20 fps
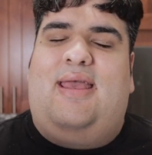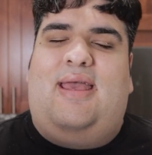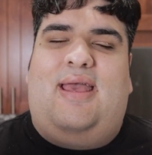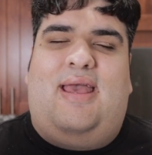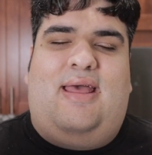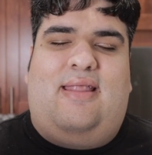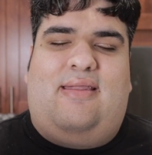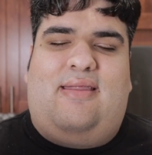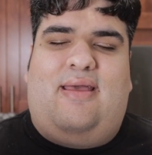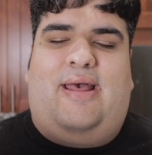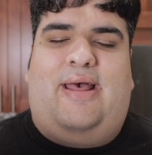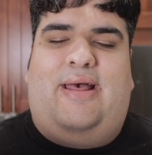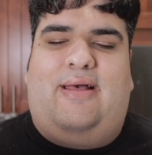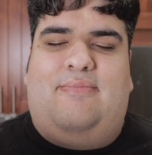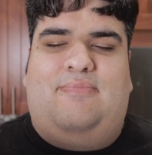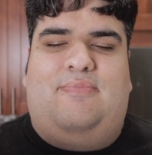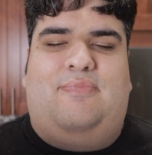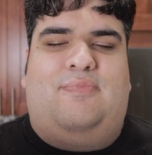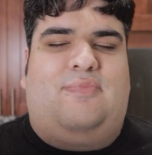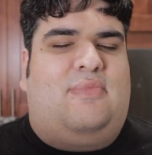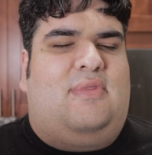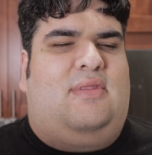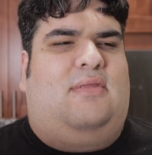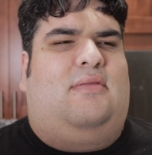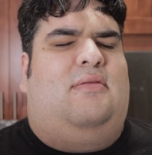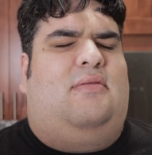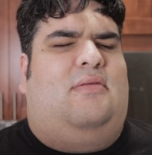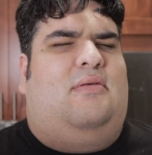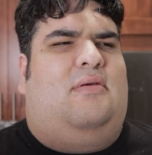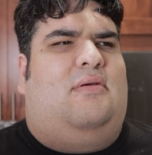And um,
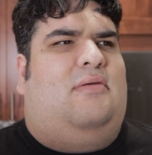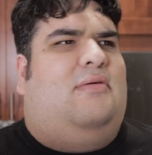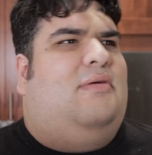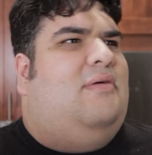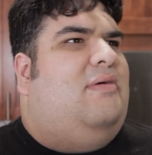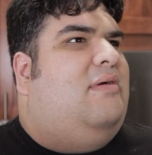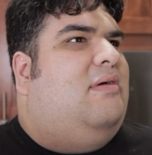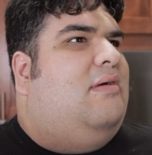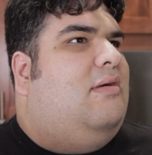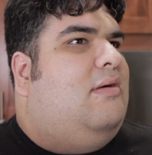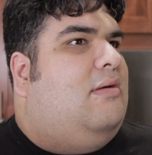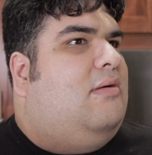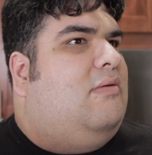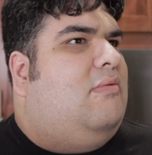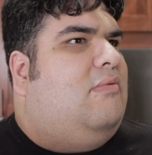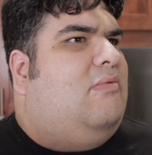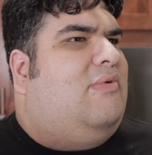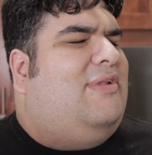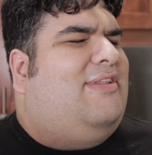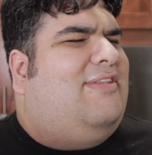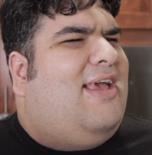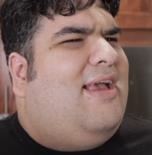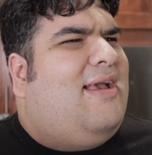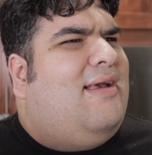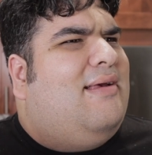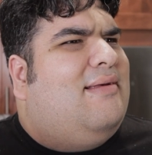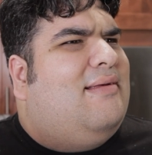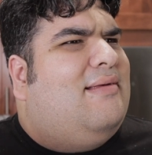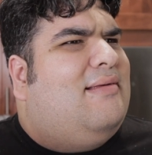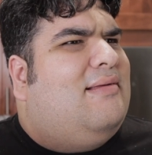what's
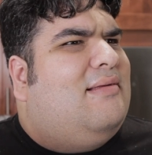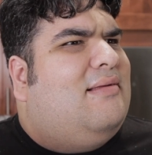that?